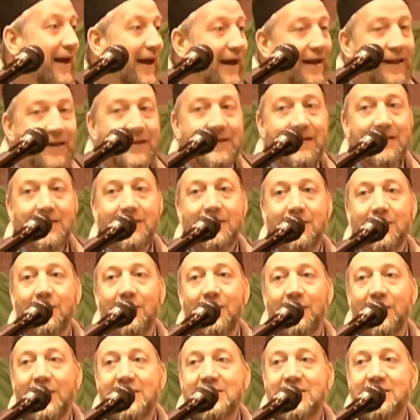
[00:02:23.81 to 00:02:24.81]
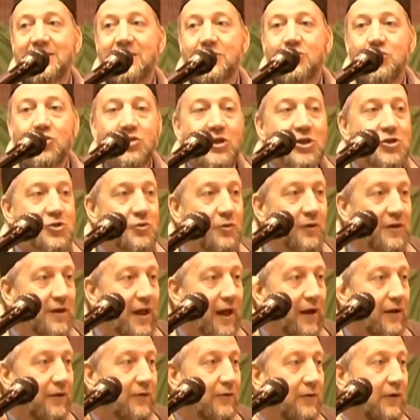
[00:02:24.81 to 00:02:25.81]
and this is the traditional
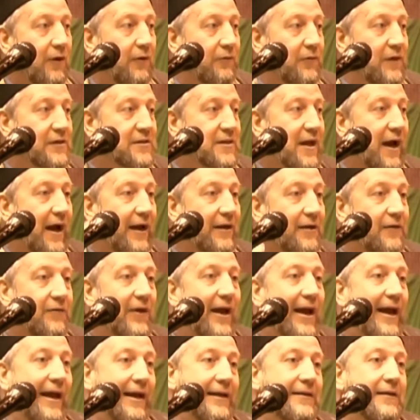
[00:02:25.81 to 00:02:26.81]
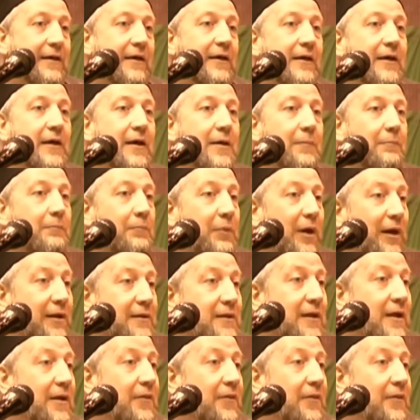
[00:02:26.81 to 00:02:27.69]
color of this kind of hat. But